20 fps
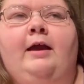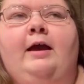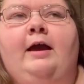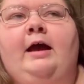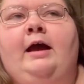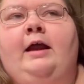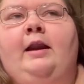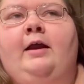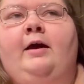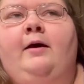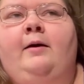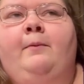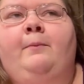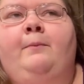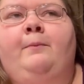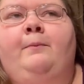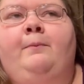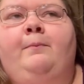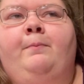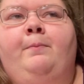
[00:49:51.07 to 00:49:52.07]

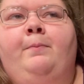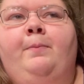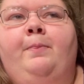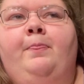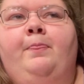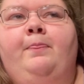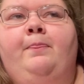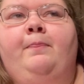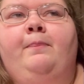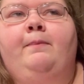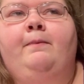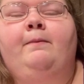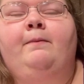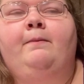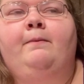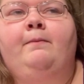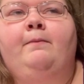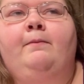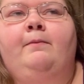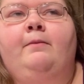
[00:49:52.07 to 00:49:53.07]
And
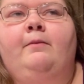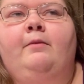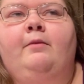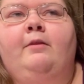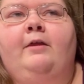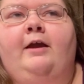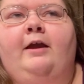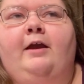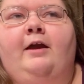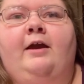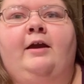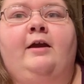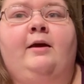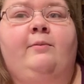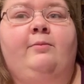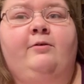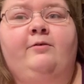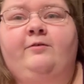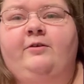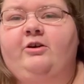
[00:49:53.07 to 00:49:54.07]
like I kept
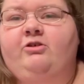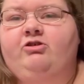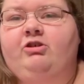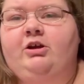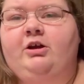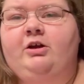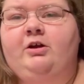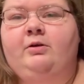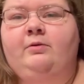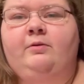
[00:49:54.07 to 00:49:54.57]
refreshing.